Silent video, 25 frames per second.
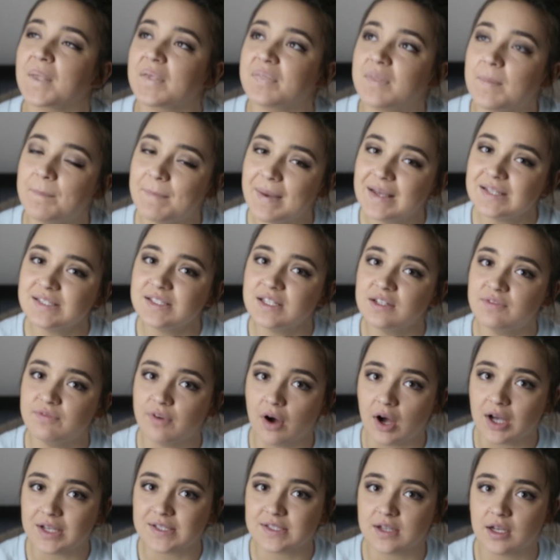The best
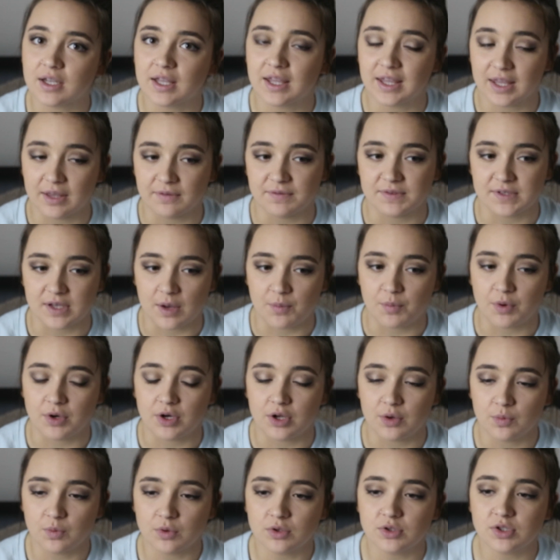advice I could give someone
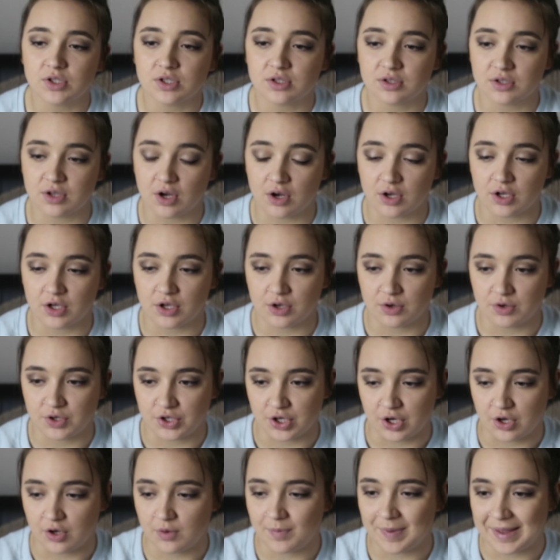who wants to start
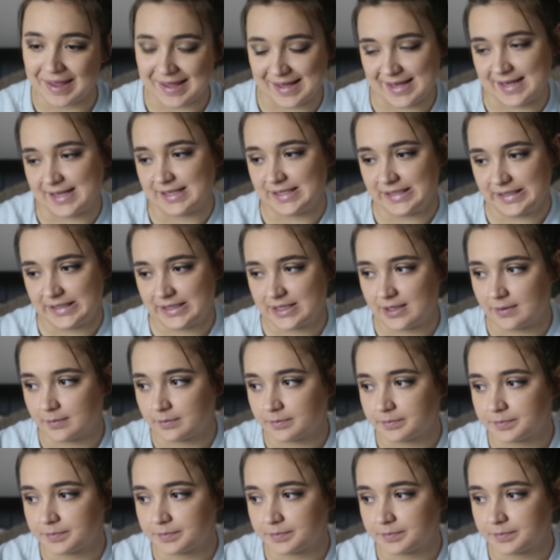YouTube is,